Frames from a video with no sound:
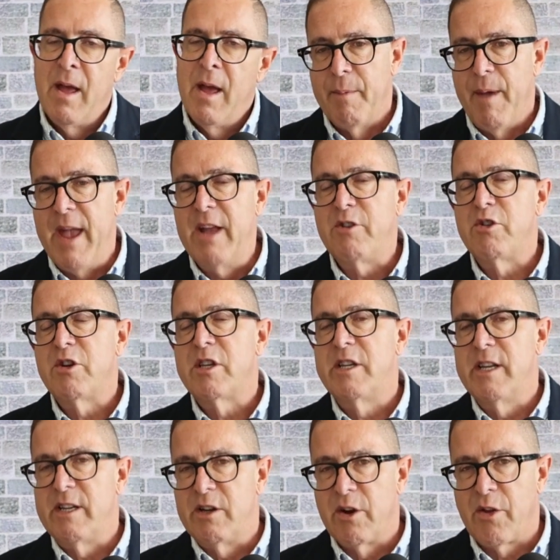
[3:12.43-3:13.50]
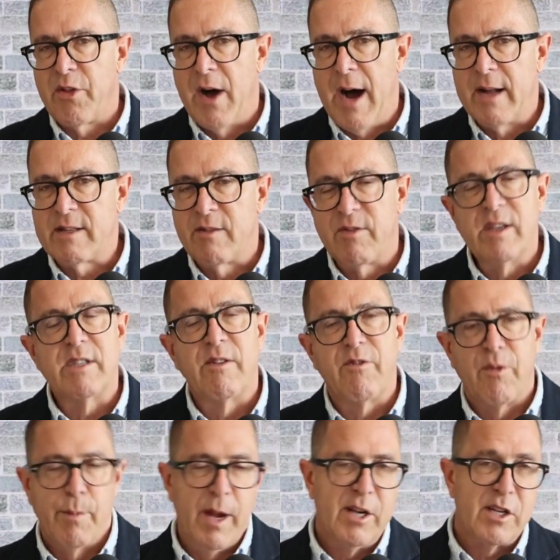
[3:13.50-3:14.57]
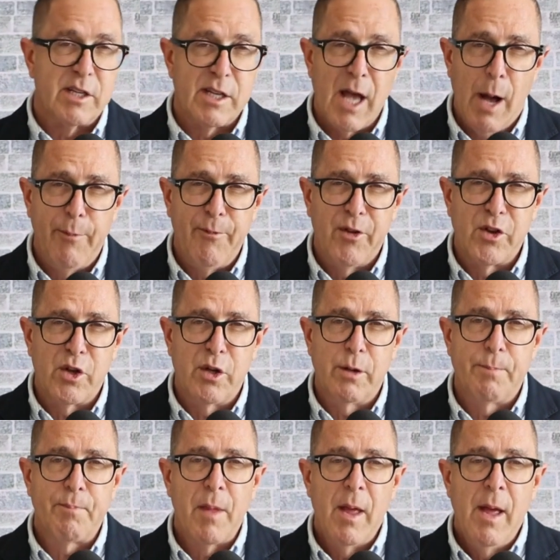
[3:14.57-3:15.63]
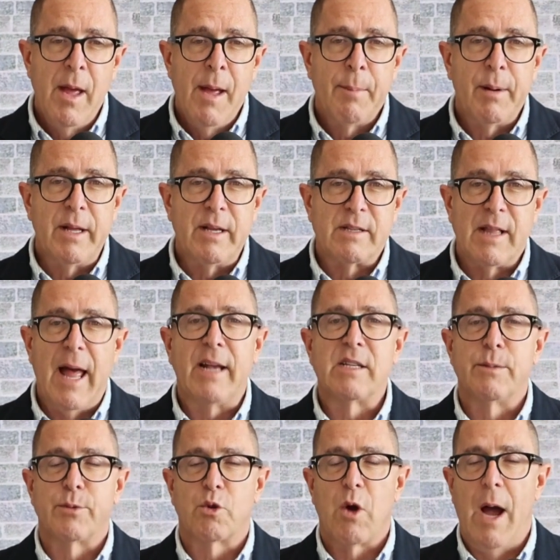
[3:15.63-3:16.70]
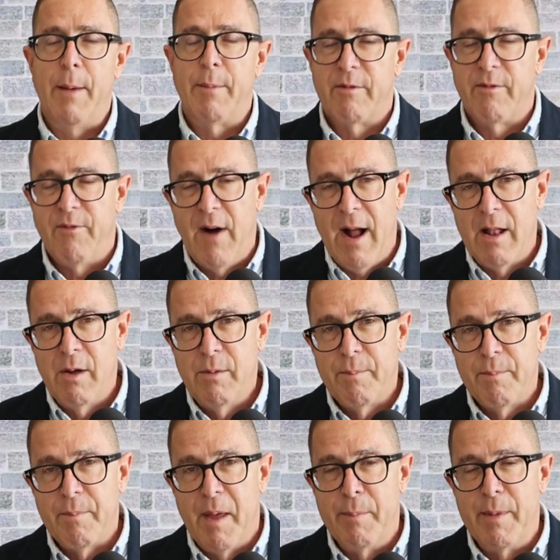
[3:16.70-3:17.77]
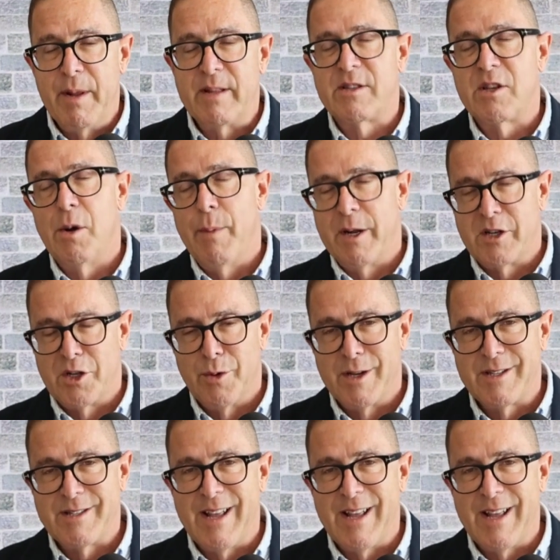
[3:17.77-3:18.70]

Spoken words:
Interested in your thoughts? If this information is helpful to you, please like, subscribe, and follow. It means so much to us.